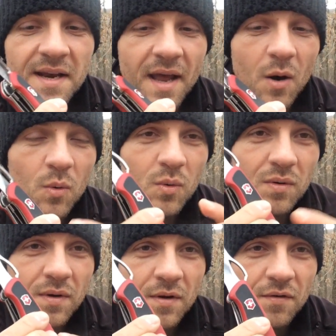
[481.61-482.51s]
Now,
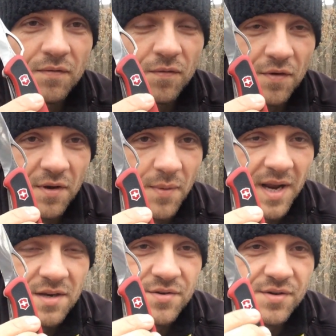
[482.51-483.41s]
for the
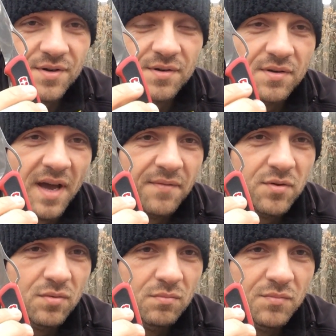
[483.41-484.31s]
Ranger, you have
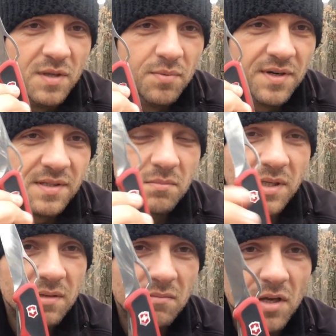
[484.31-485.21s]
to depress the
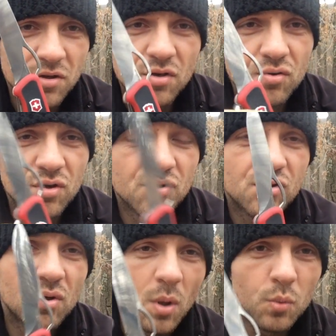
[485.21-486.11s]
button and then you can
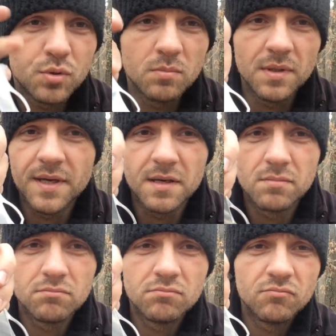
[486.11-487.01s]
just close the blade
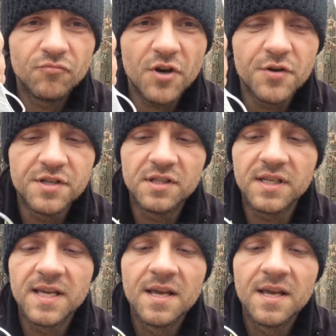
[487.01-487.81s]
very easily.